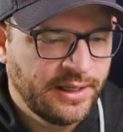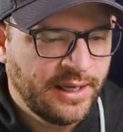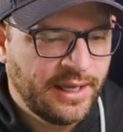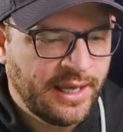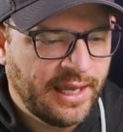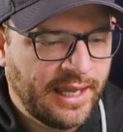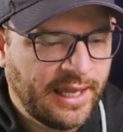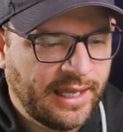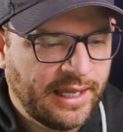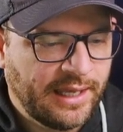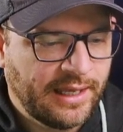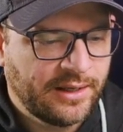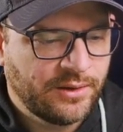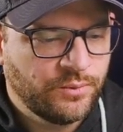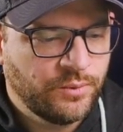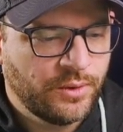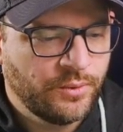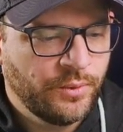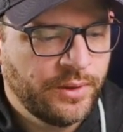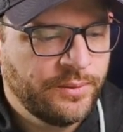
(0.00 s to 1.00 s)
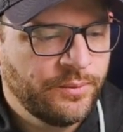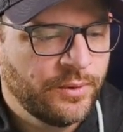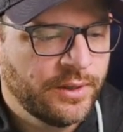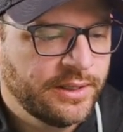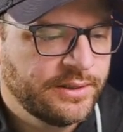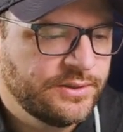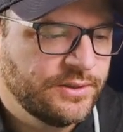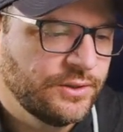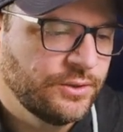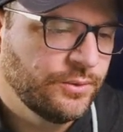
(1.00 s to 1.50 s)
And what we wanna
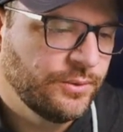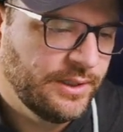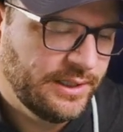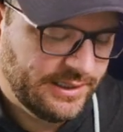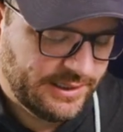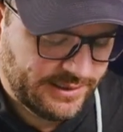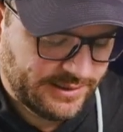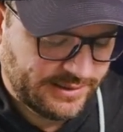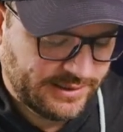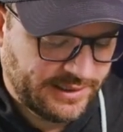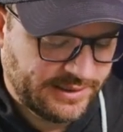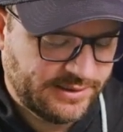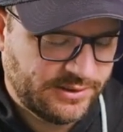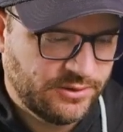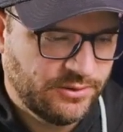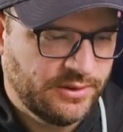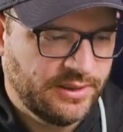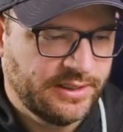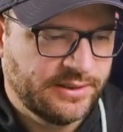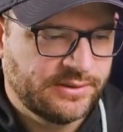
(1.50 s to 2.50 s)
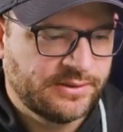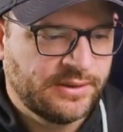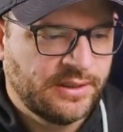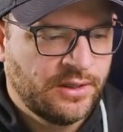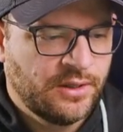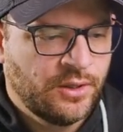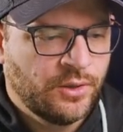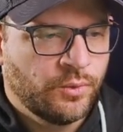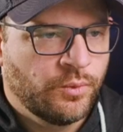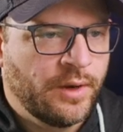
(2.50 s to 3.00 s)
do is, let's do this,
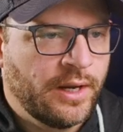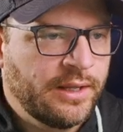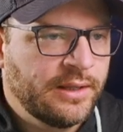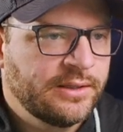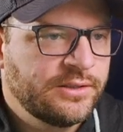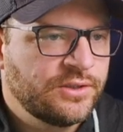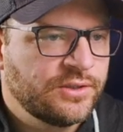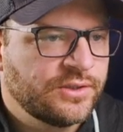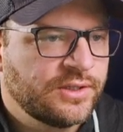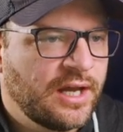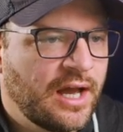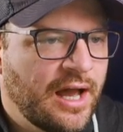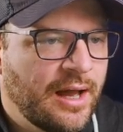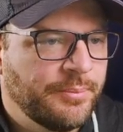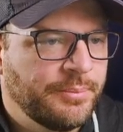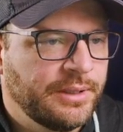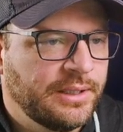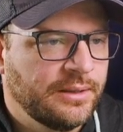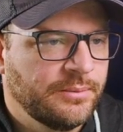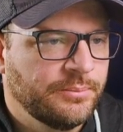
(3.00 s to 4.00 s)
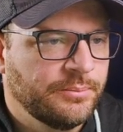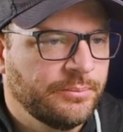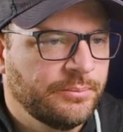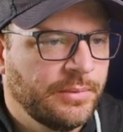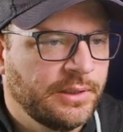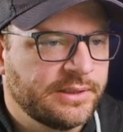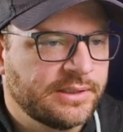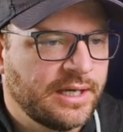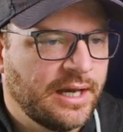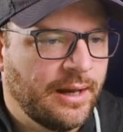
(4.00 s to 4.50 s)
right? Let's just copy and
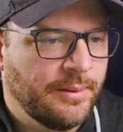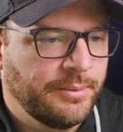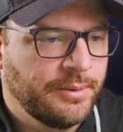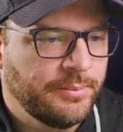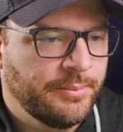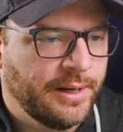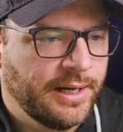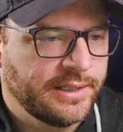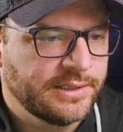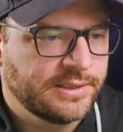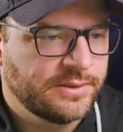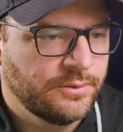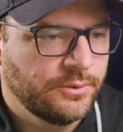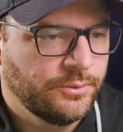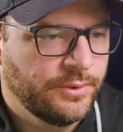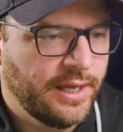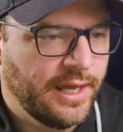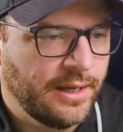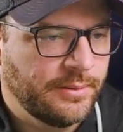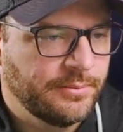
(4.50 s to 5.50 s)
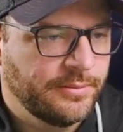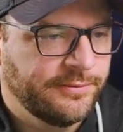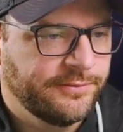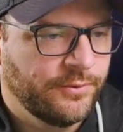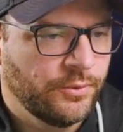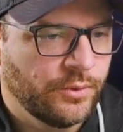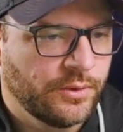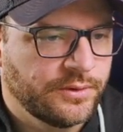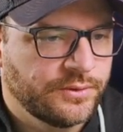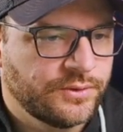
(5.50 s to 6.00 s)
let's copy pasta what we had before.